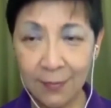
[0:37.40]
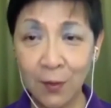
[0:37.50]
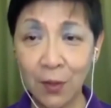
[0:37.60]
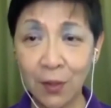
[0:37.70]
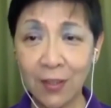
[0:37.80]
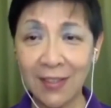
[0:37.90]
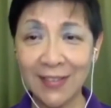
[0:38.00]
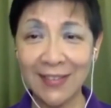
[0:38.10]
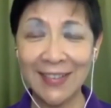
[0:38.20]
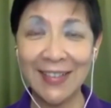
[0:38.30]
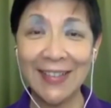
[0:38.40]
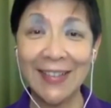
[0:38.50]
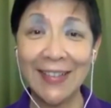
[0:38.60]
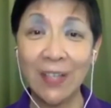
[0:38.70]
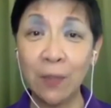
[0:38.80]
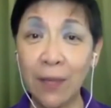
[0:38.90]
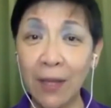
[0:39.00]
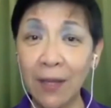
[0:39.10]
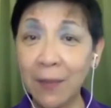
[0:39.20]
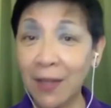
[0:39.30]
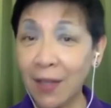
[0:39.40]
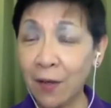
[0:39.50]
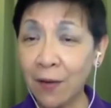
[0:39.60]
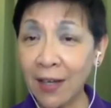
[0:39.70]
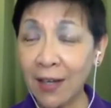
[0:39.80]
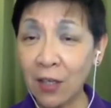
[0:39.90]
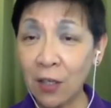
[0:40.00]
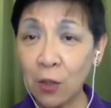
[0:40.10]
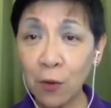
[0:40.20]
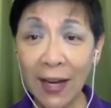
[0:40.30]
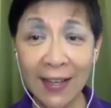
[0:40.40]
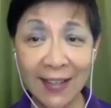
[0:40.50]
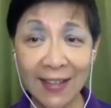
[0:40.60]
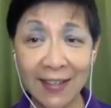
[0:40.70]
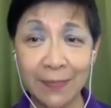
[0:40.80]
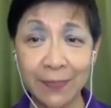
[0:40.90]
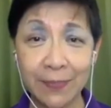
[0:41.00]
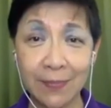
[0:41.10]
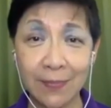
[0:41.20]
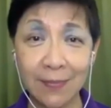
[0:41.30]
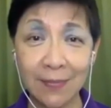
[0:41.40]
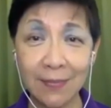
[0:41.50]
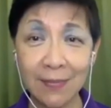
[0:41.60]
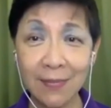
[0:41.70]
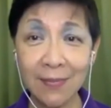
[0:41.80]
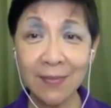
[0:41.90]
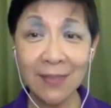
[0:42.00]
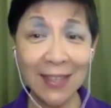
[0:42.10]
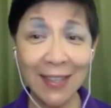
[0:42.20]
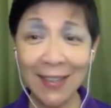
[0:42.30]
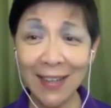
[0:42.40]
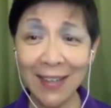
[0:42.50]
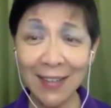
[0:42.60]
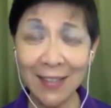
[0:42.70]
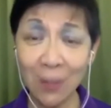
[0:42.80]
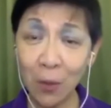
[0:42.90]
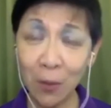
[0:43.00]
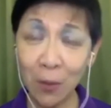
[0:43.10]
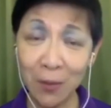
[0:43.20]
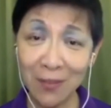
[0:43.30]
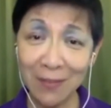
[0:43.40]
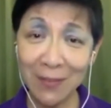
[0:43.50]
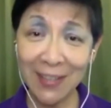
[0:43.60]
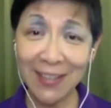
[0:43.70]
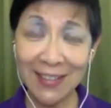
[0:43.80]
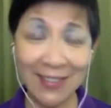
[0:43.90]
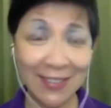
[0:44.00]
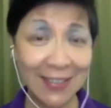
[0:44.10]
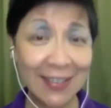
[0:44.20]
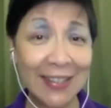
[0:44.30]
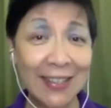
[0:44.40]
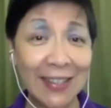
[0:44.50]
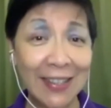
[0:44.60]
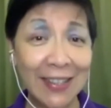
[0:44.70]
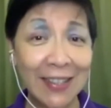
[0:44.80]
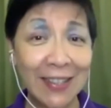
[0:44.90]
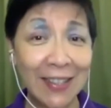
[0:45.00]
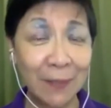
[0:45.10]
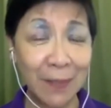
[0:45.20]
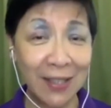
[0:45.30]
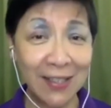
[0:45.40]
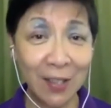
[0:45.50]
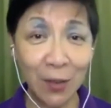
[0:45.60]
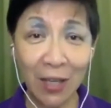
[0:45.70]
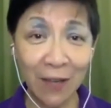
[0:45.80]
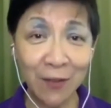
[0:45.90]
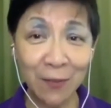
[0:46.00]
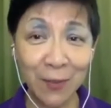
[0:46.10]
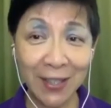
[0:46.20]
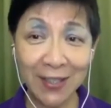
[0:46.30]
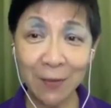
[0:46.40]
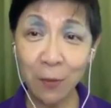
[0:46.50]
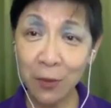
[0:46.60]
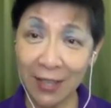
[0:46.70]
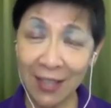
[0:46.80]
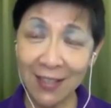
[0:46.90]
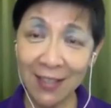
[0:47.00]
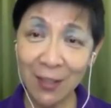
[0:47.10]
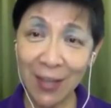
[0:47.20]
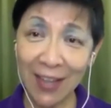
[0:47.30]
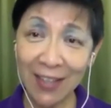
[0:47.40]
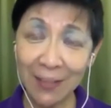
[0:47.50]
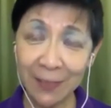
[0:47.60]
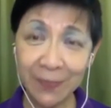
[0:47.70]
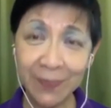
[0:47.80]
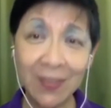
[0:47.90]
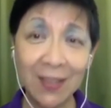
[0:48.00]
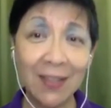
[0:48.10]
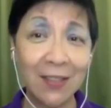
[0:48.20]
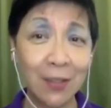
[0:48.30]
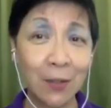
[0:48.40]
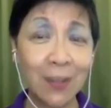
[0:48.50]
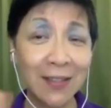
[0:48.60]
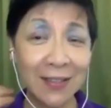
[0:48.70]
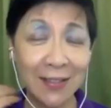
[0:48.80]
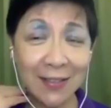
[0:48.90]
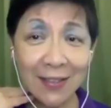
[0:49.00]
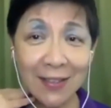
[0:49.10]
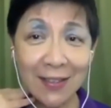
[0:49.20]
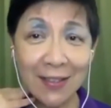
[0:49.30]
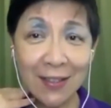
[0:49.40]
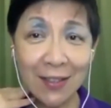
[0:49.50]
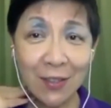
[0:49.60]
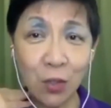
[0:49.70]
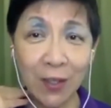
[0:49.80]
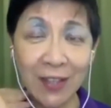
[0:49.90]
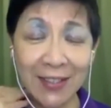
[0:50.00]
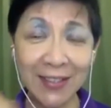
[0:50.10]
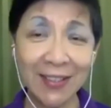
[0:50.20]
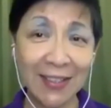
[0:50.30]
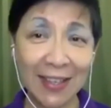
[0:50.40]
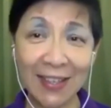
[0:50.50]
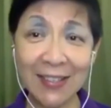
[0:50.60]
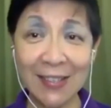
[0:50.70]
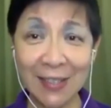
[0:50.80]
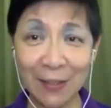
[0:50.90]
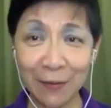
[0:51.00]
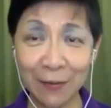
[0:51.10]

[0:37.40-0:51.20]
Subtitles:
Good. You may be hearing crackling. And that is normal because it means that you haven't been rotating your head. So the joint in the neck is stiff.